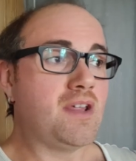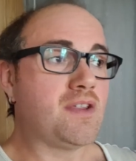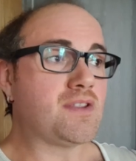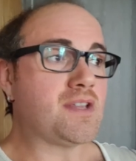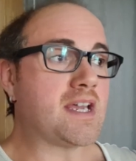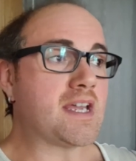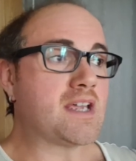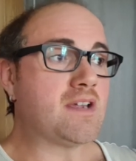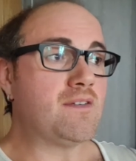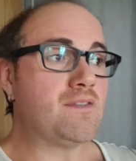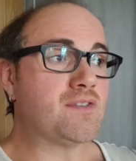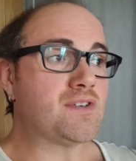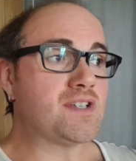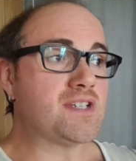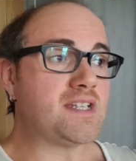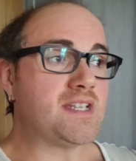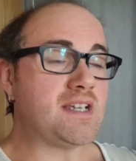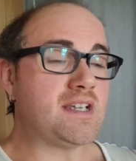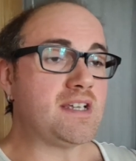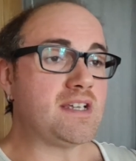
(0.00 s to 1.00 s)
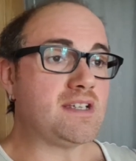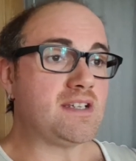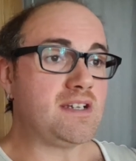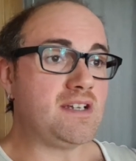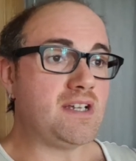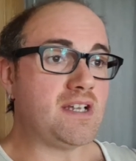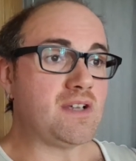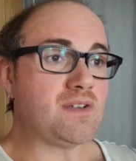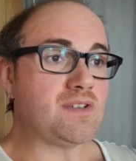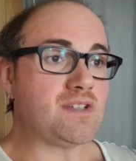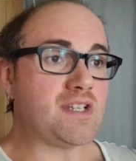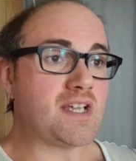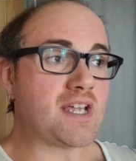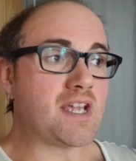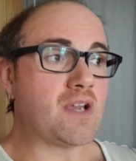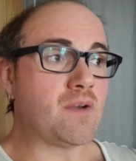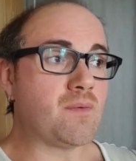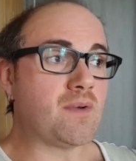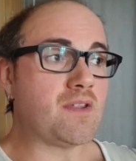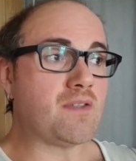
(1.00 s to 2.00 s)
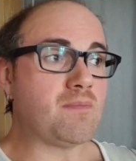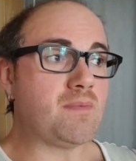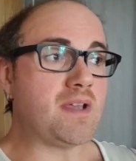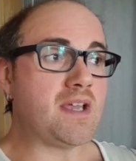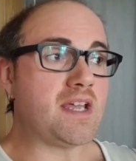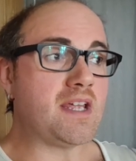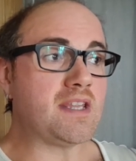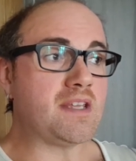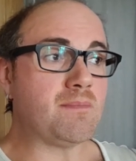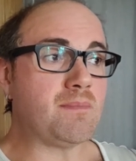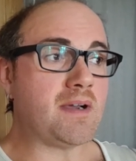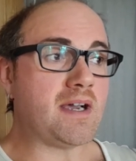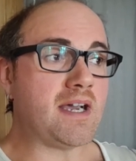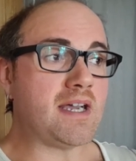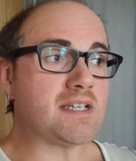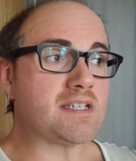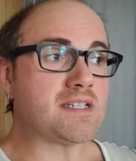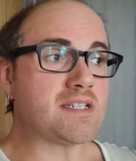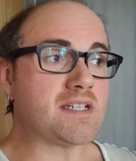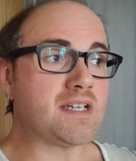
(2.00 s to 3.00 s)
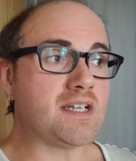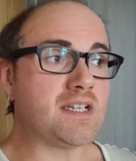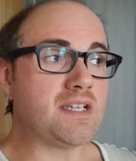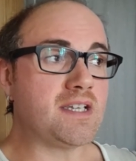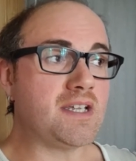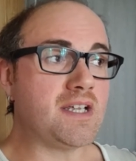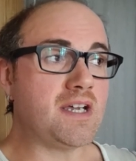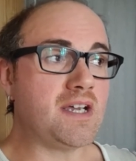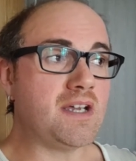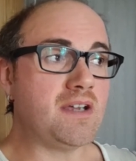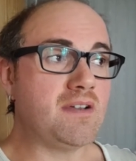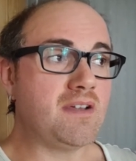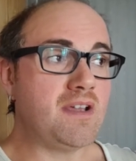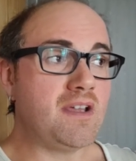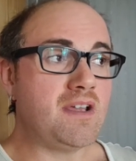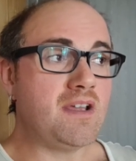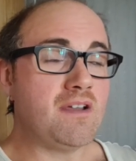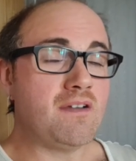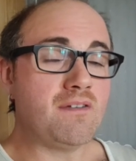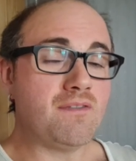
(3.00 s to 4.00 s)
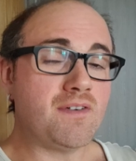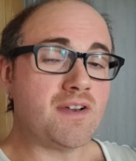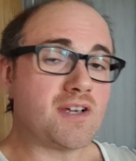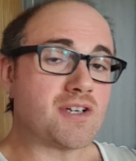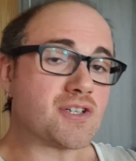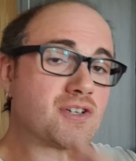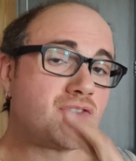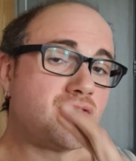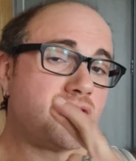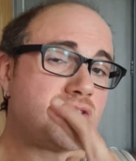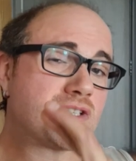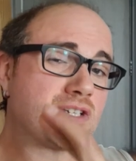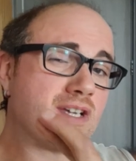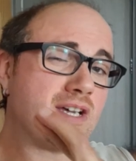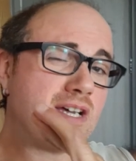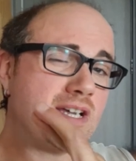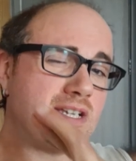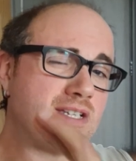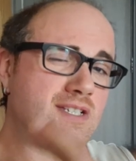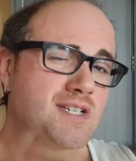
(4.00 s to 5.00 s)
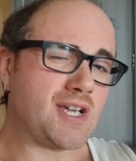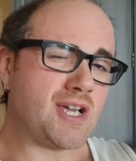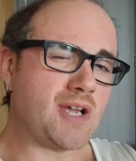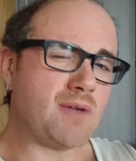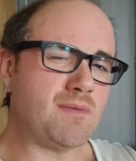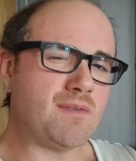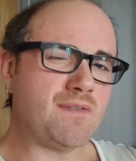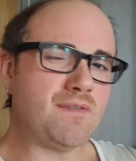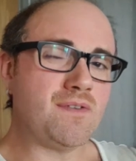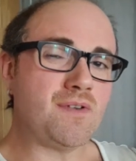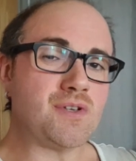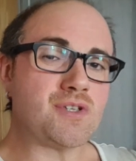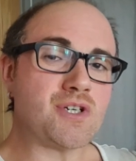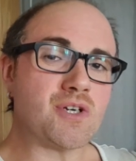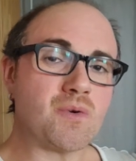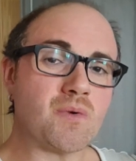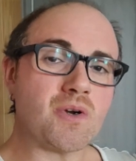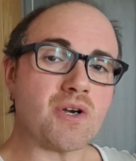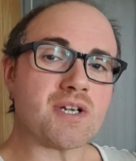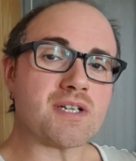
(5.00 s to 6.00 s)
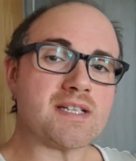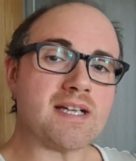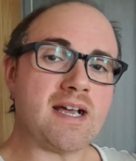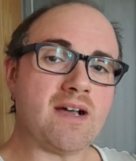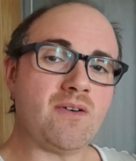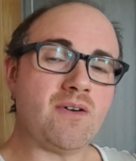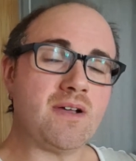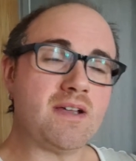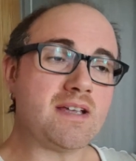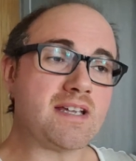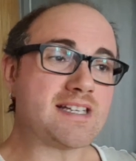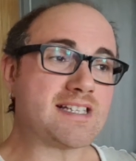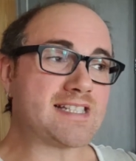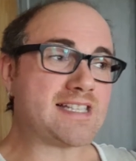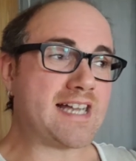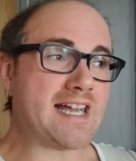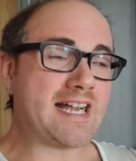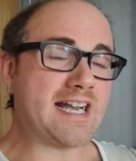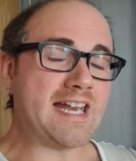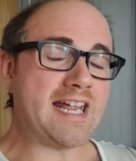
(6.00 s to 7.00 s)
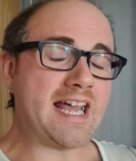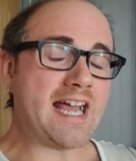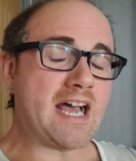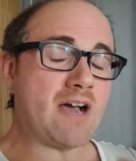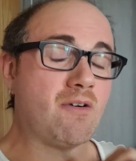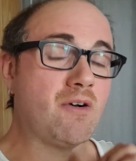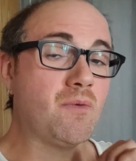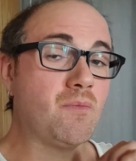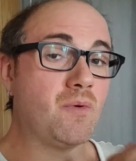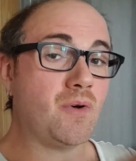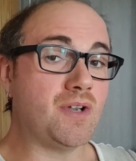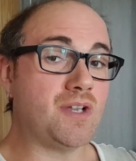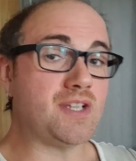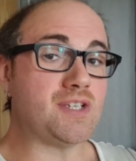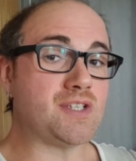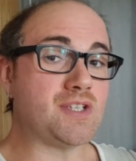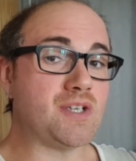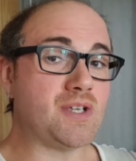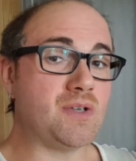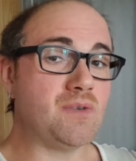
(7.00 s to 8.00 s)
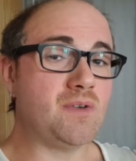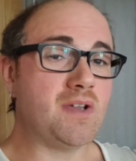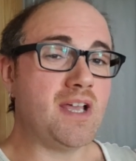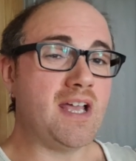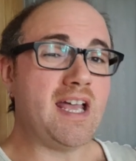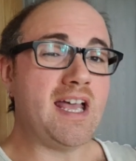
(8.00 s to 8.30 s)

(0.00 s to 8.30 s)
Thank you for sticking with me in the past. And fingers crossed, guys, I hope the future works out exactly how I want it to.